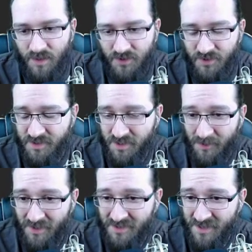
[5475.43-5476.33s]
So this is going to
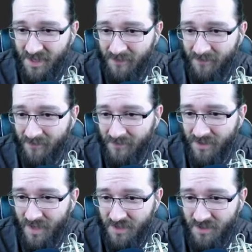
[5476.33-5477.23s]
be the same,
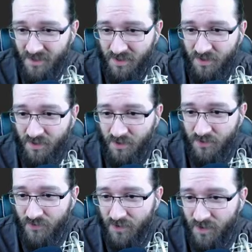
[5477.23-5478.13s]
actually,
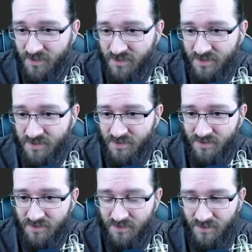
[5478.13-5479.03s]
across
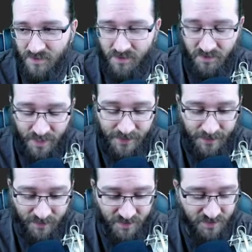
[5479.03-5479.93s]
the 2 NAND
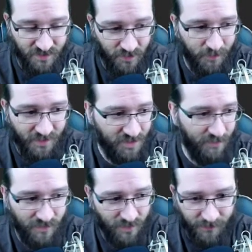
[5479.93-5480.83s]
tables. So the low byte's
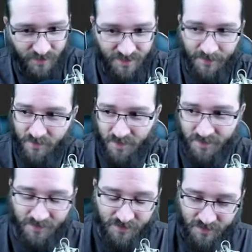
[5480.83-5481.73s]
going to be the same across
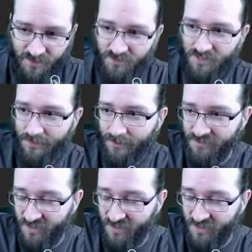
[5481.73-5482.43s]
the 2 NAND tables.